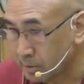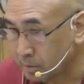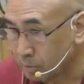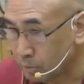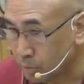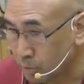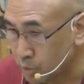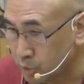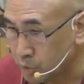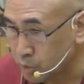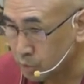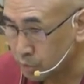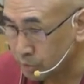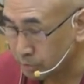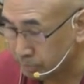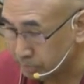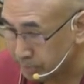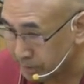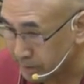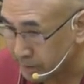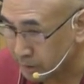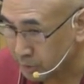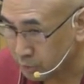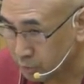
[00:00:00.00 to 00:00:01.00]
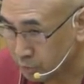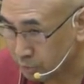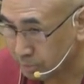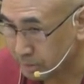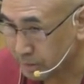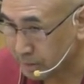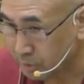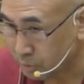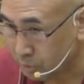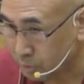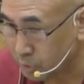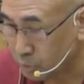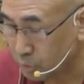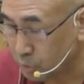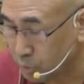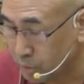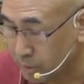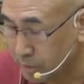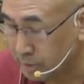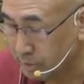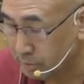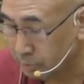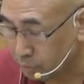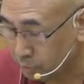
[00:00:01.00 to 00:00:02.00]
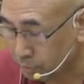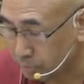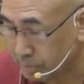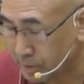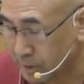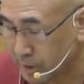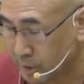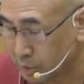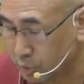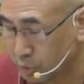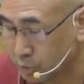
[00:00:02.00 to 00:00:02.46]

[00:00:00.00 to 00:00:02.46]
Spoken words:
Also, being a human, not only being a